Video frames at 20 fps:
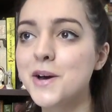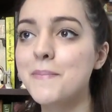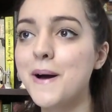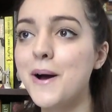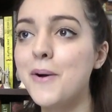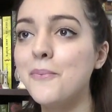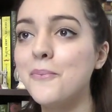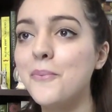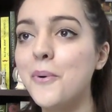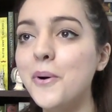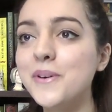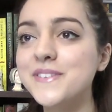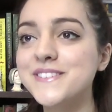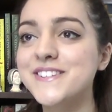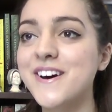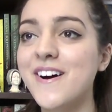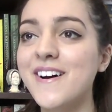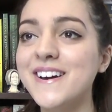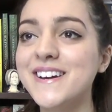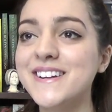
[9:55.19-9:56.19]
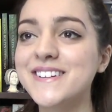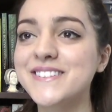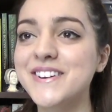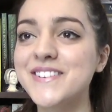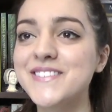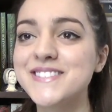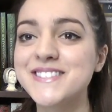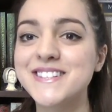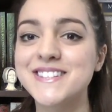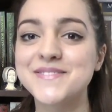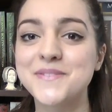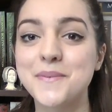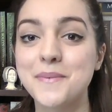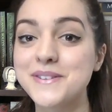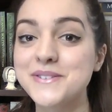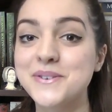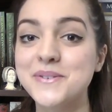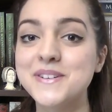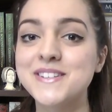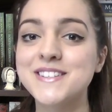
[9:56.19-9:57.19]
about what diagnosis from a
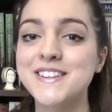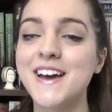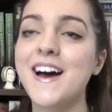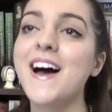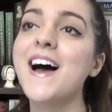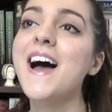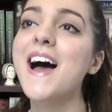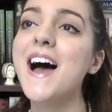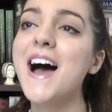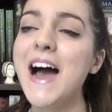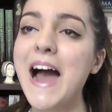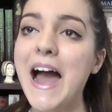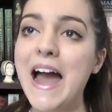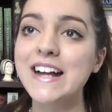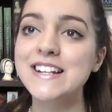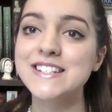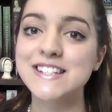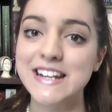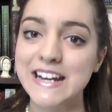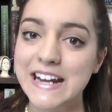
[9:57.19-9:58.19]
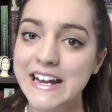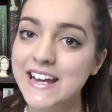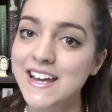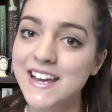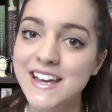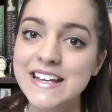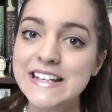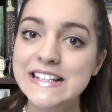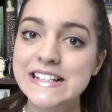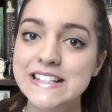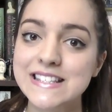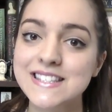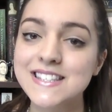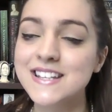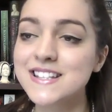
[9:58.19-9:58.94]
doctor actually is.